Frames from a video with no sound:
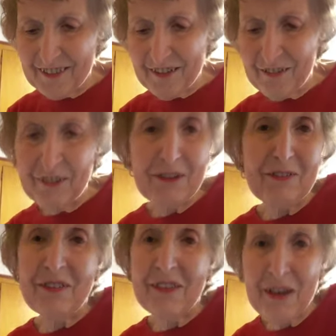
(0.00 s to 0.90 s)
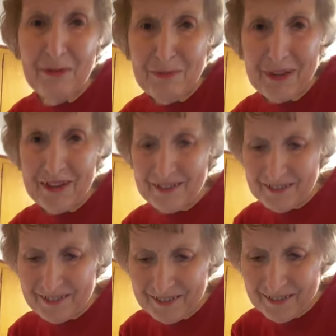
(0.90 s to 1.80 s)
whatever that means,
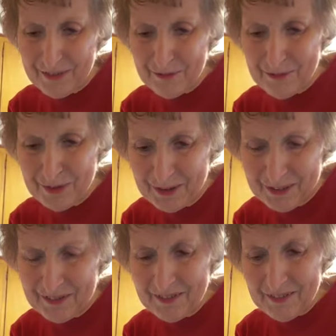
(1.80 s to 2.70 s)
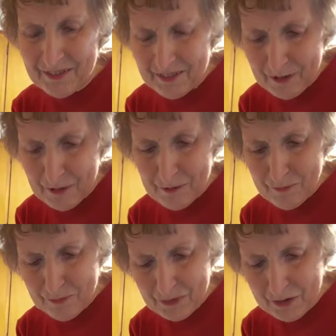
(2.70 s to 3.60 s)
you know, but
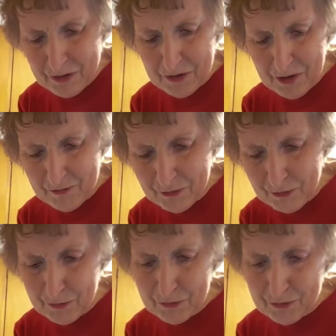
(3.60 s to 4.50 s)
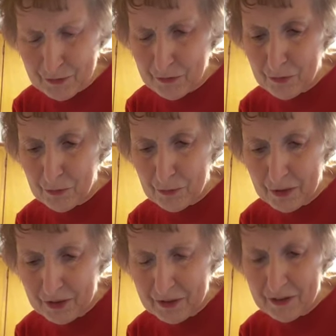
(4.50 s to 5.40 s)
till you have your Crisco all
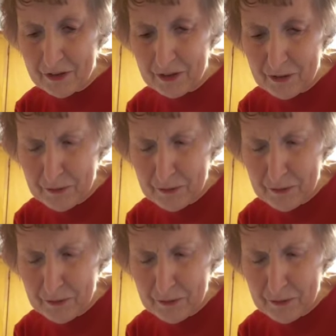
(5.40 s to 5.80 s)
blended in.